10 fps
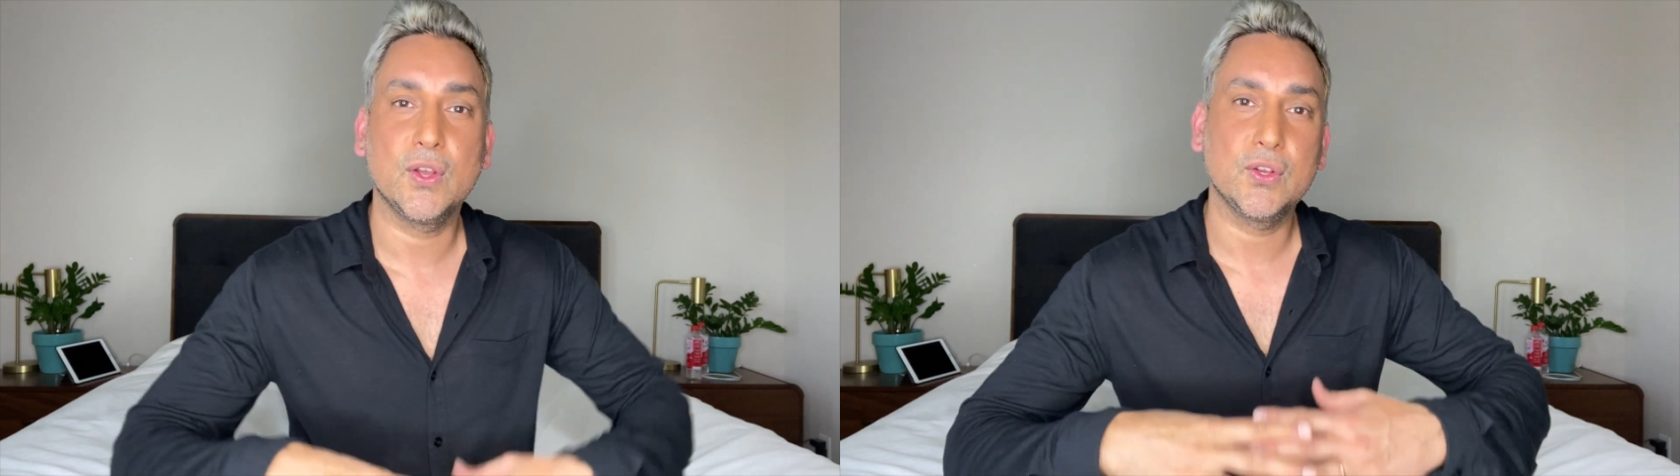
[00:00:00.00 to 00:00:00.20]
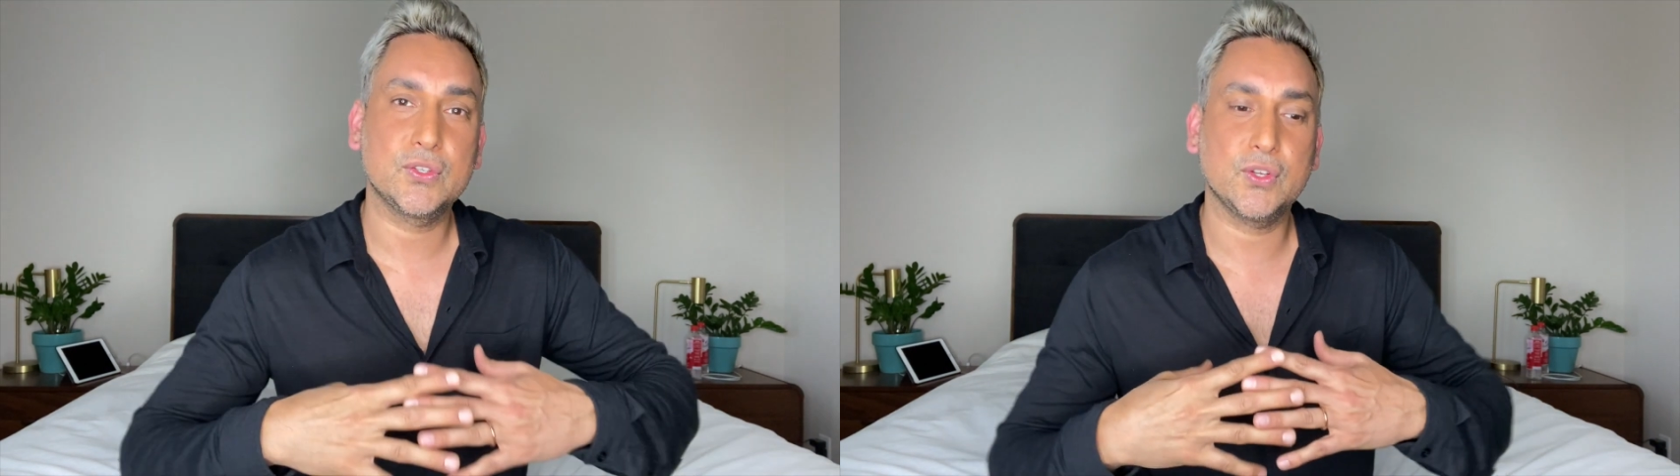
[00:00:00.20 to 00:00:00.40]

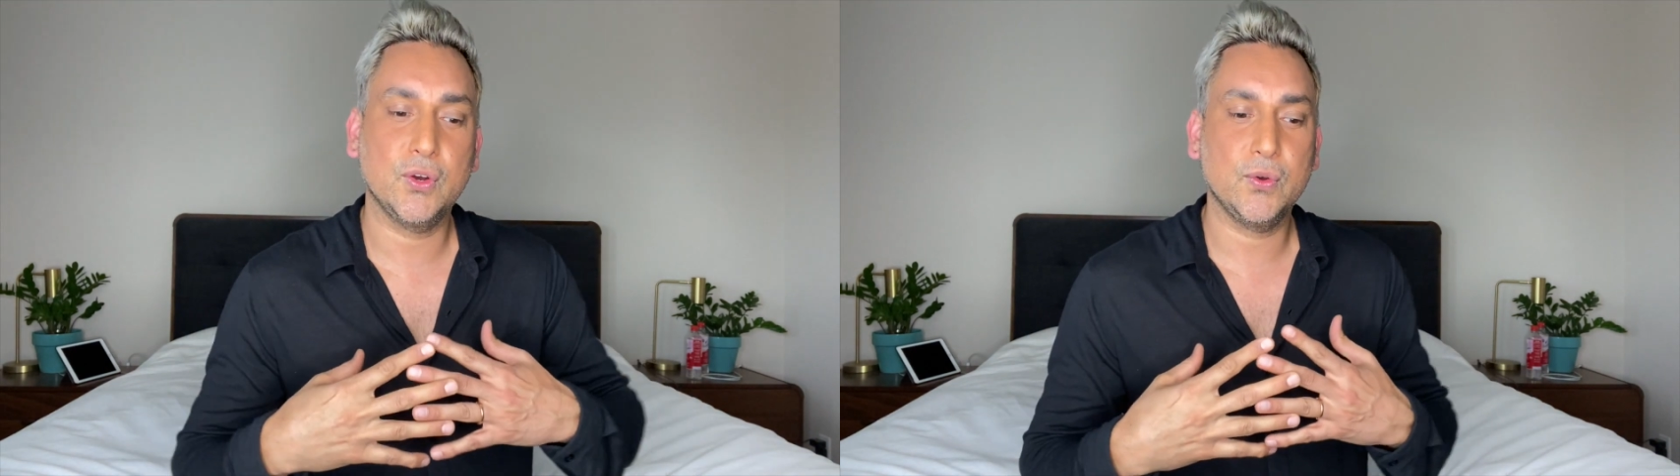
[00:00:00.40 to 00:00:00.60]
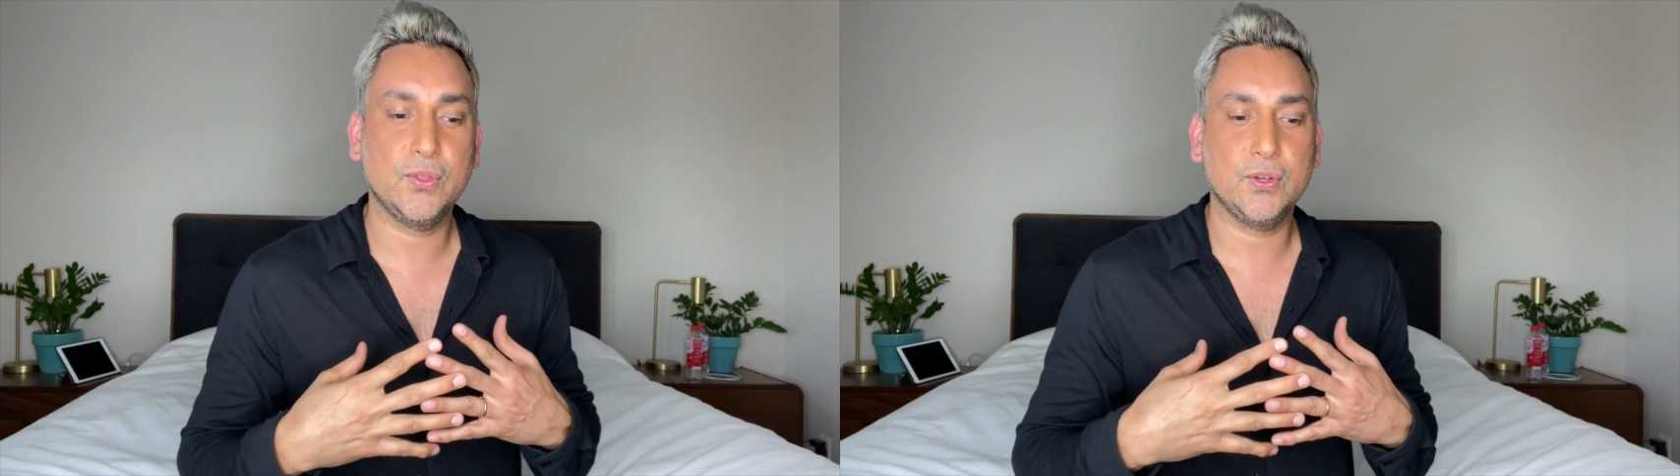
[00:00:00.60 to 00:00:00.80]

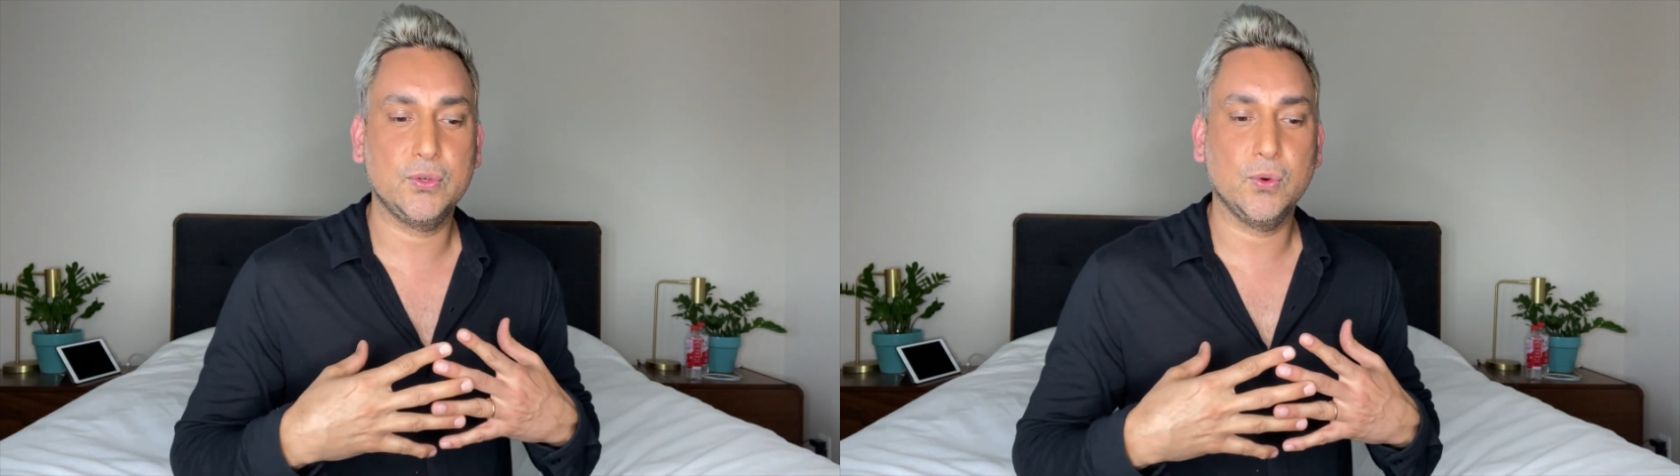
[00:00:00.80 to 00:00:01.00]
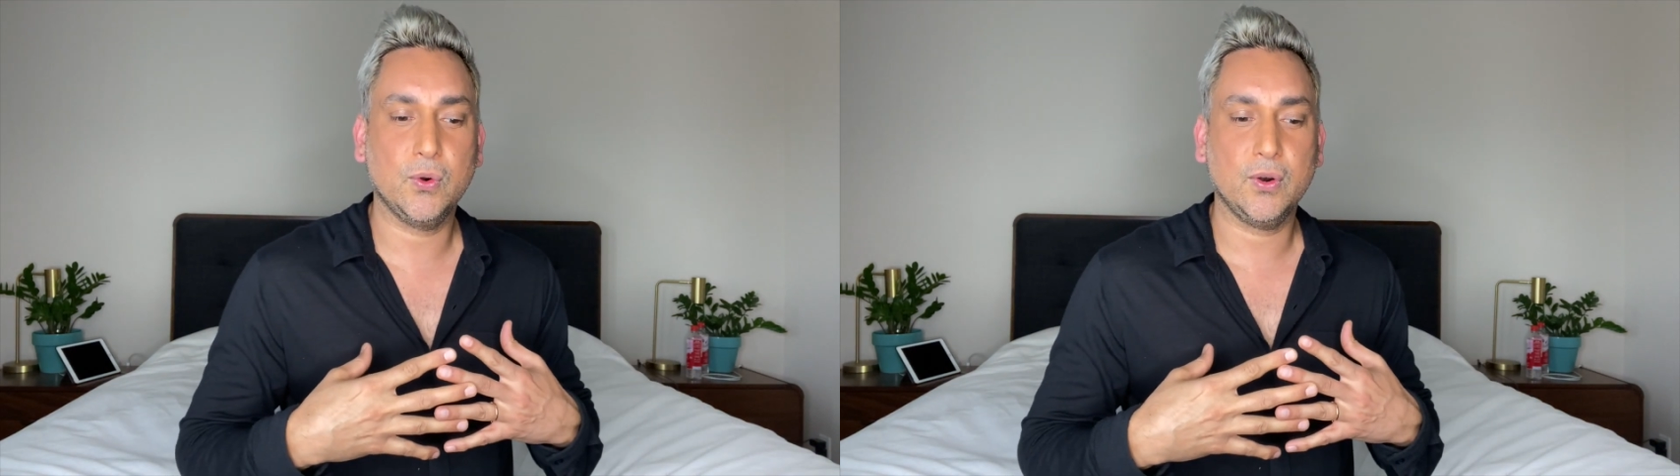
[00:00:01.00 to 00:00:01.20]
So the
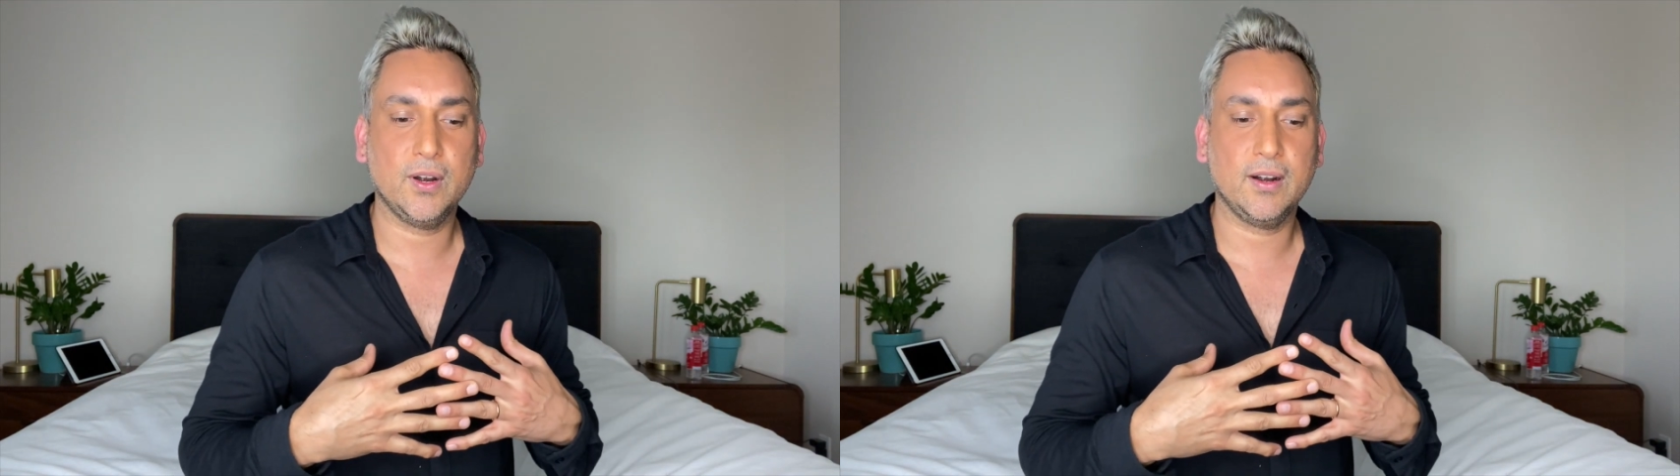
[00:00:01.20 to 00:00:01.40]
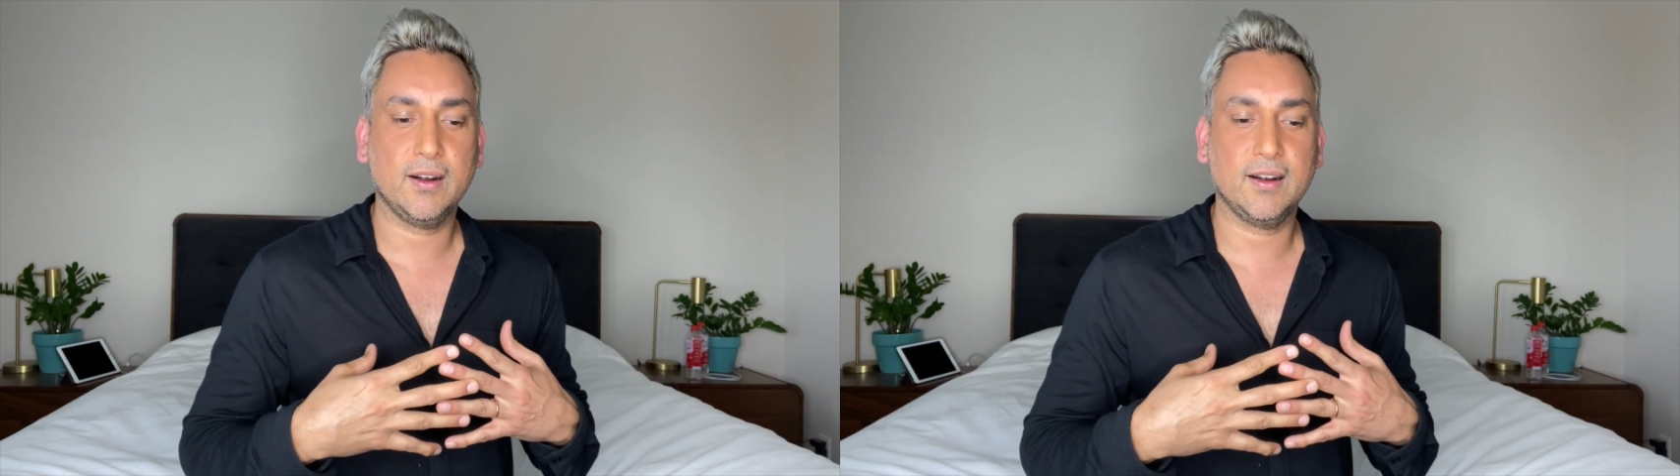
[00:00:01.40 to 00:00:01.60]

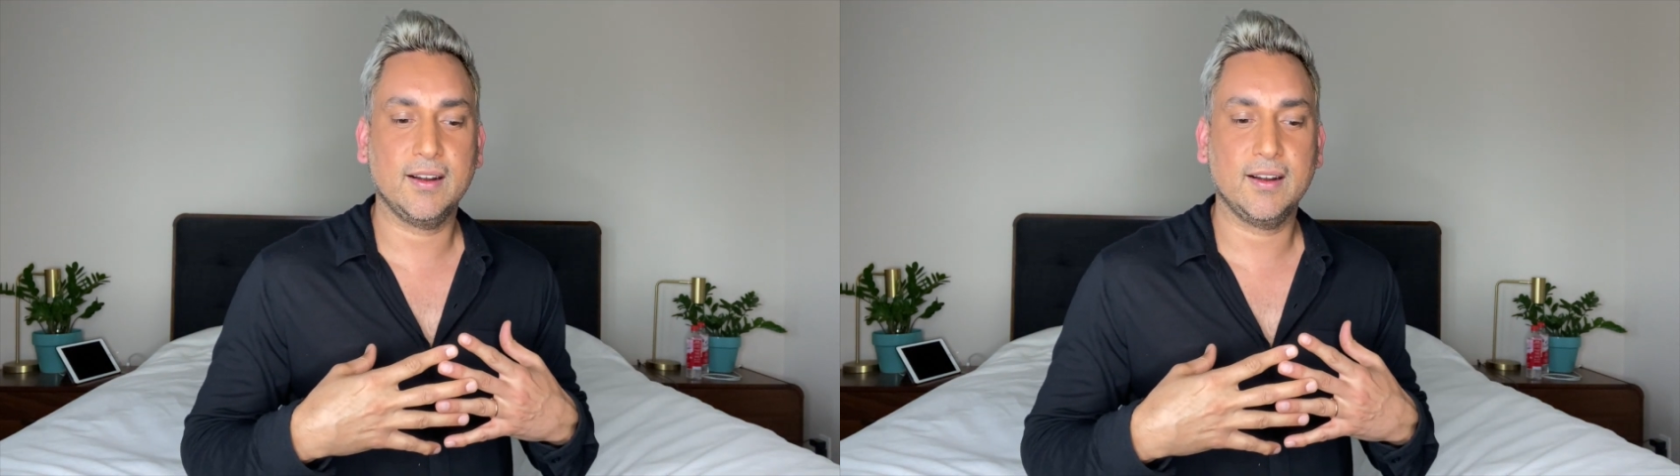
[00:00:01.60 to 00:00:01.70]
door